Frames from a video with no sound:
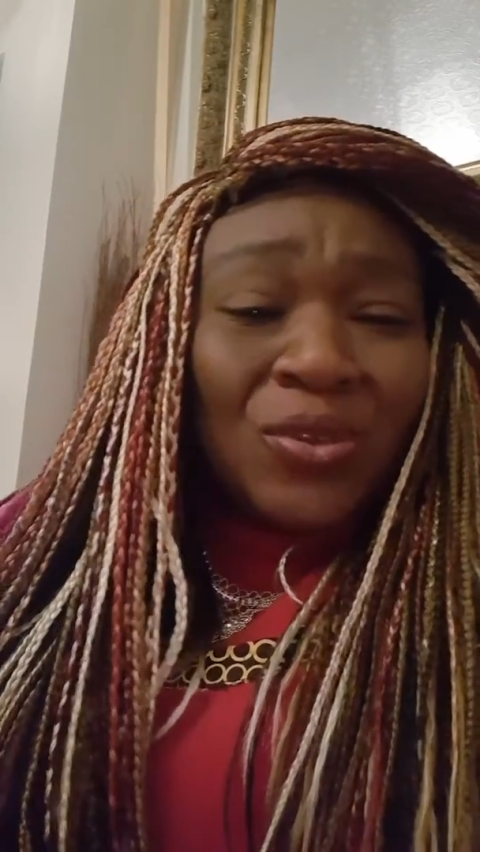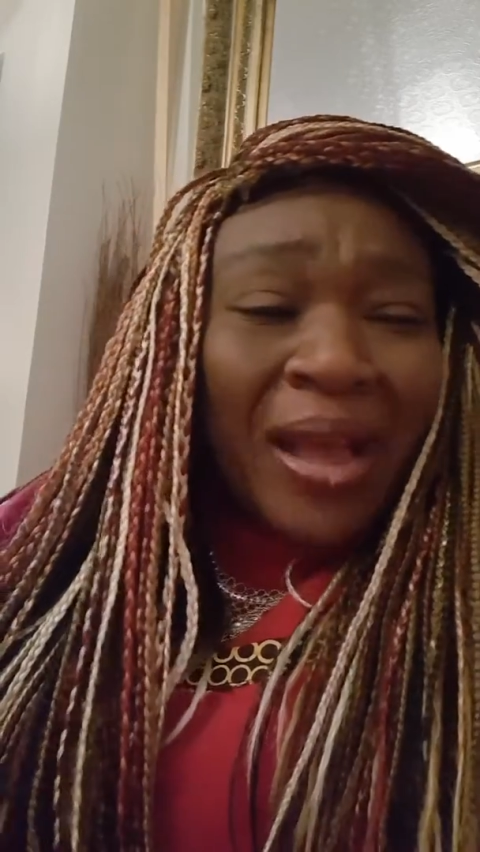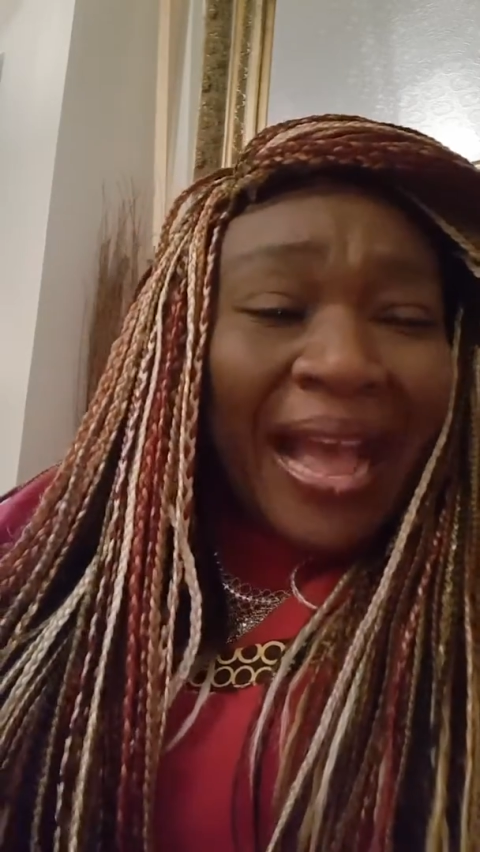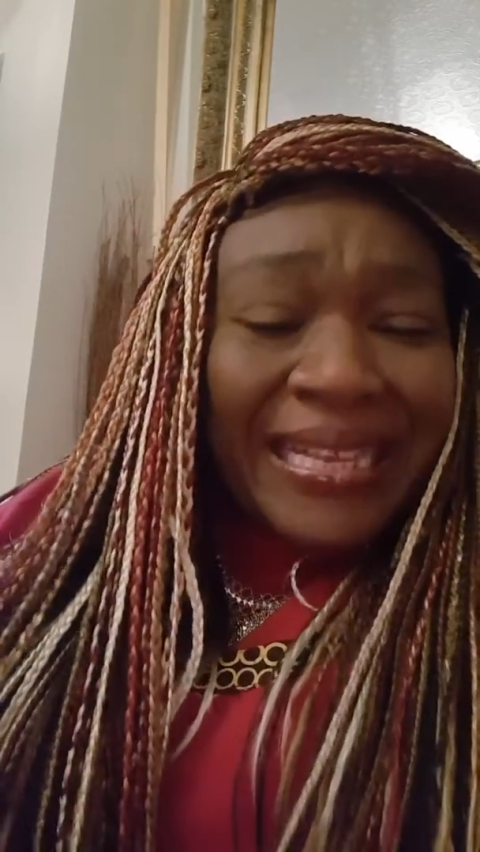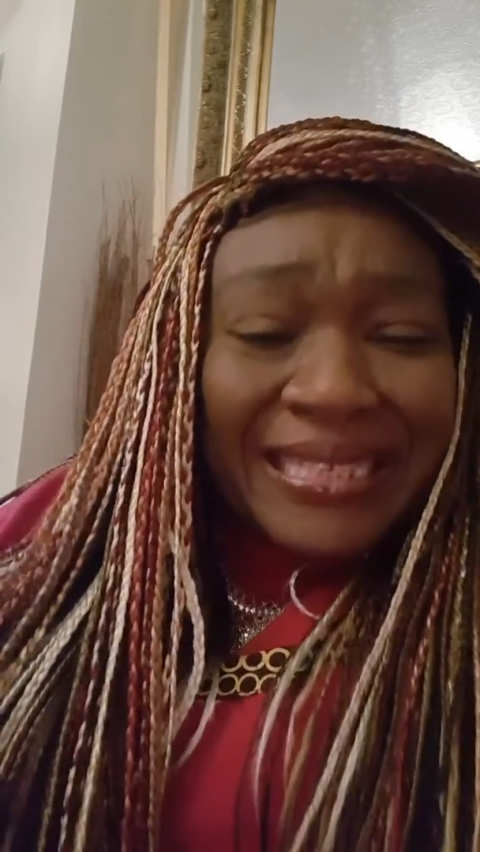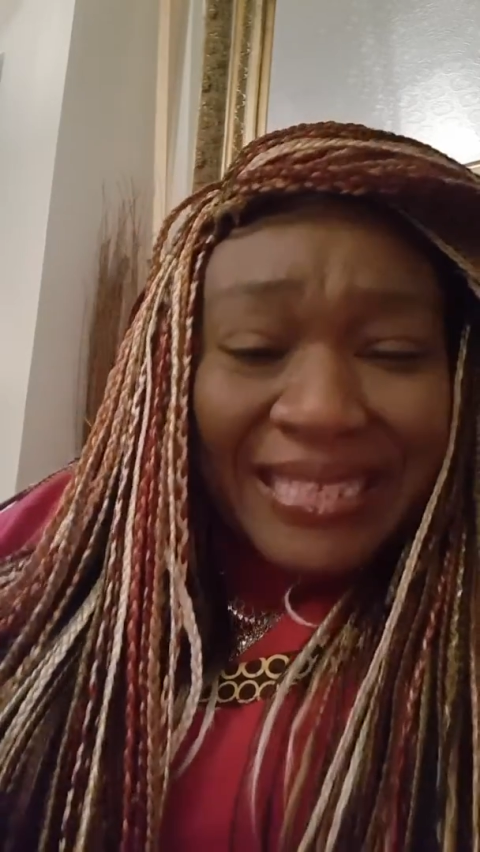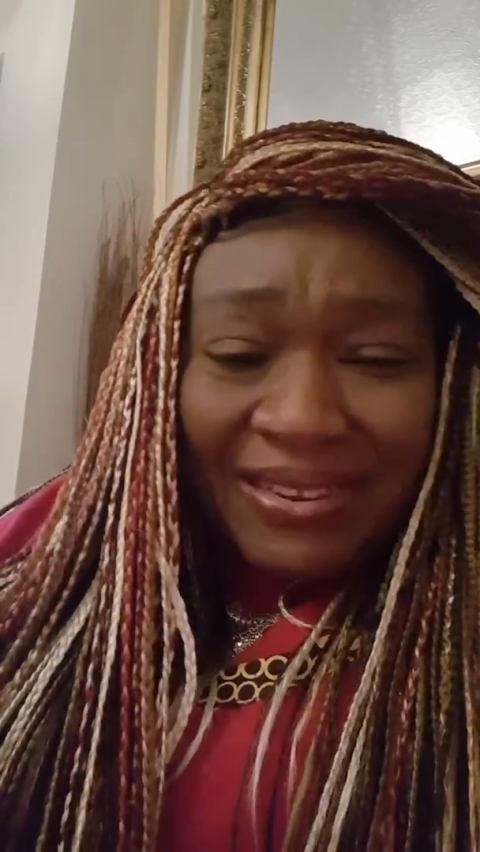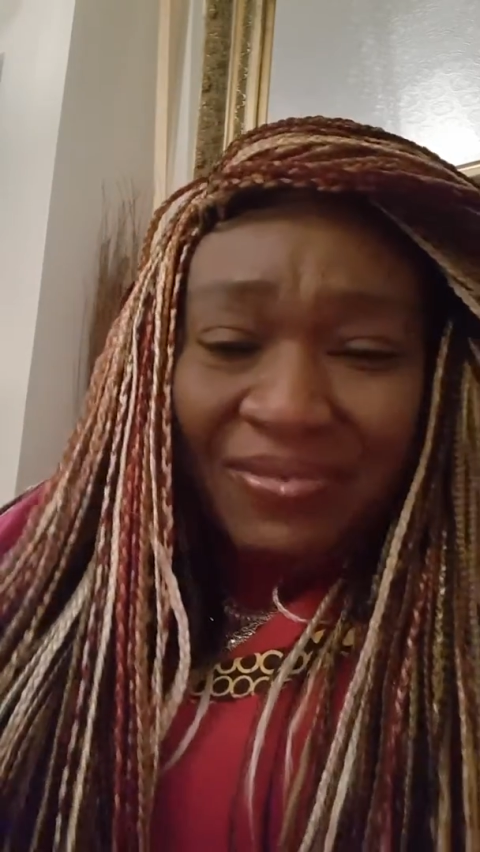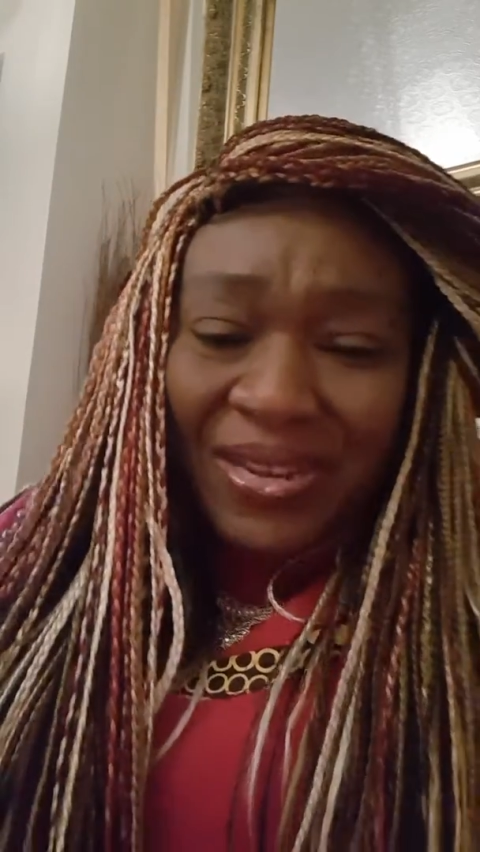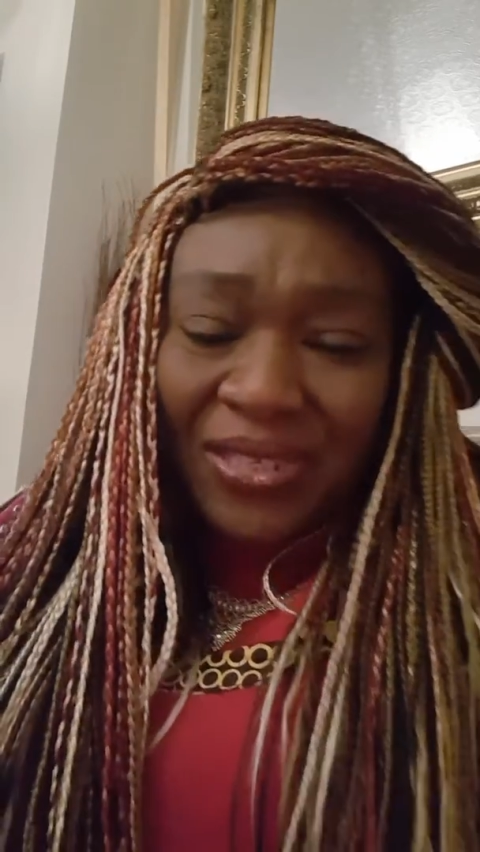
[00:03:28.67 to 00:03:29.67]
had
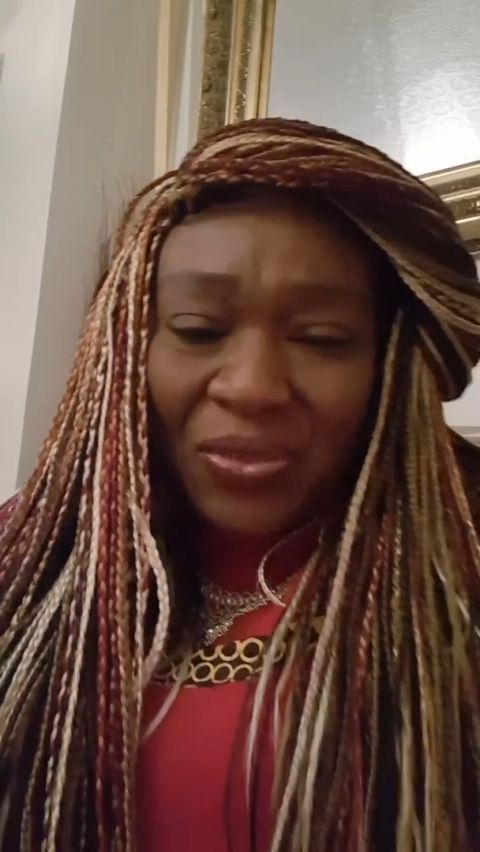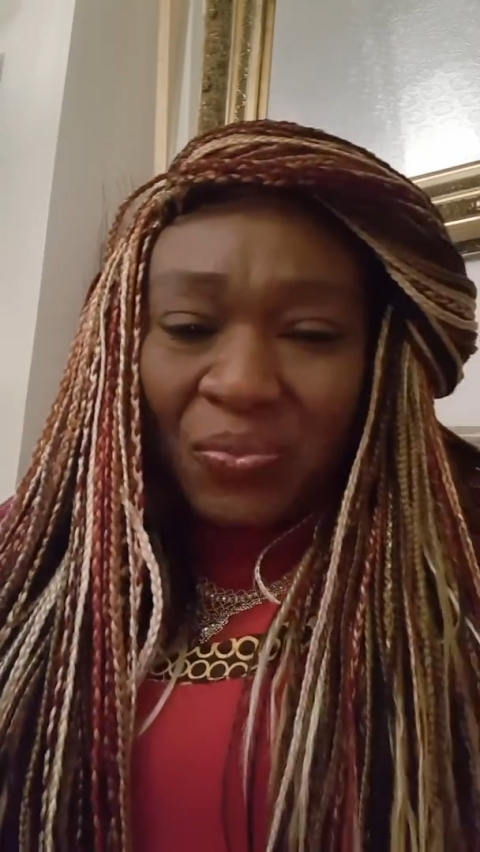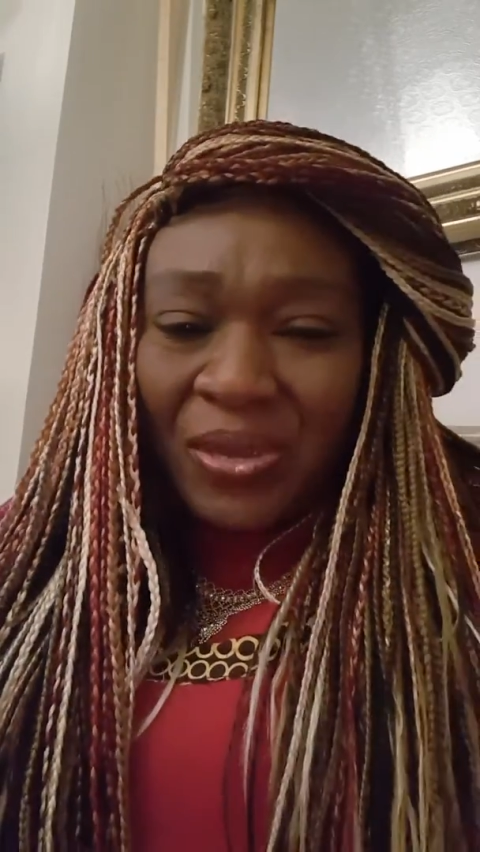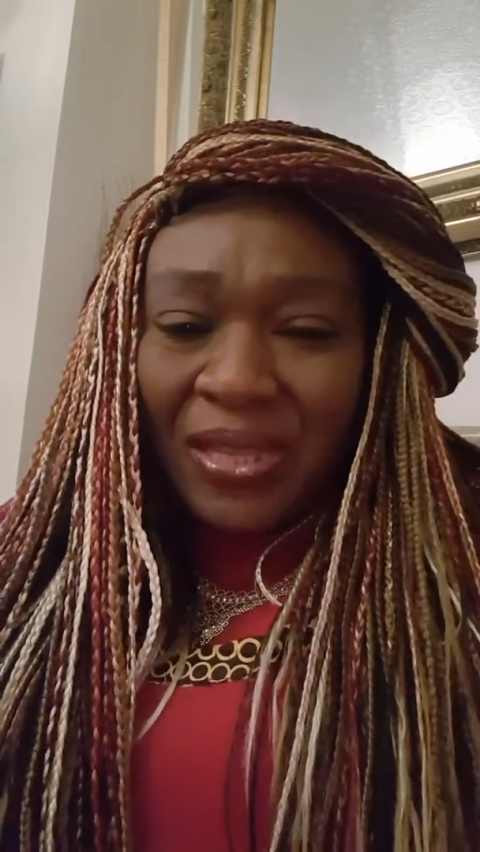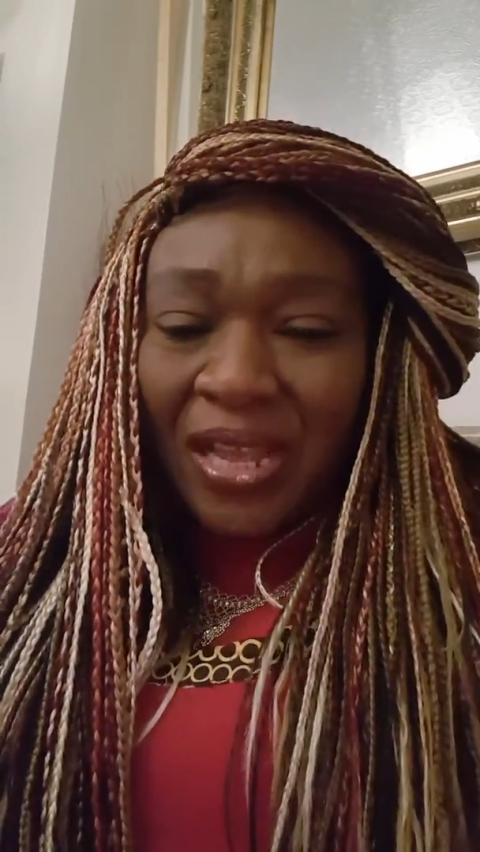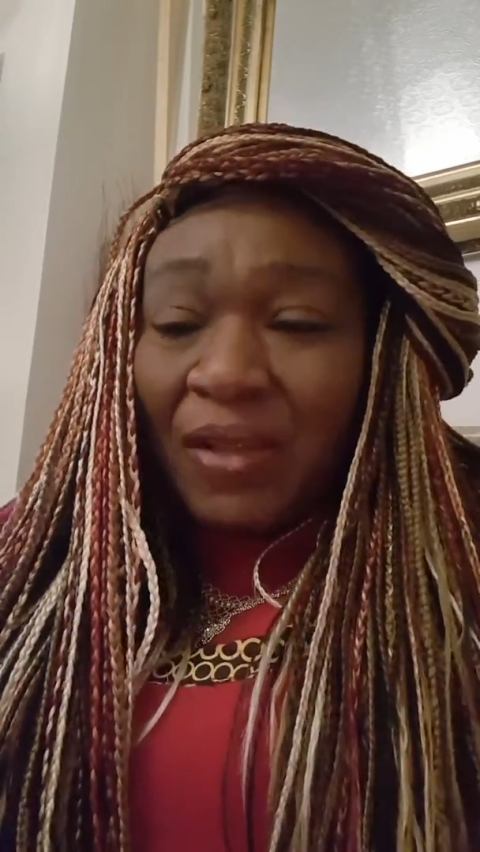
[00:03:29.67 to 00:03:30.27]
secrets with,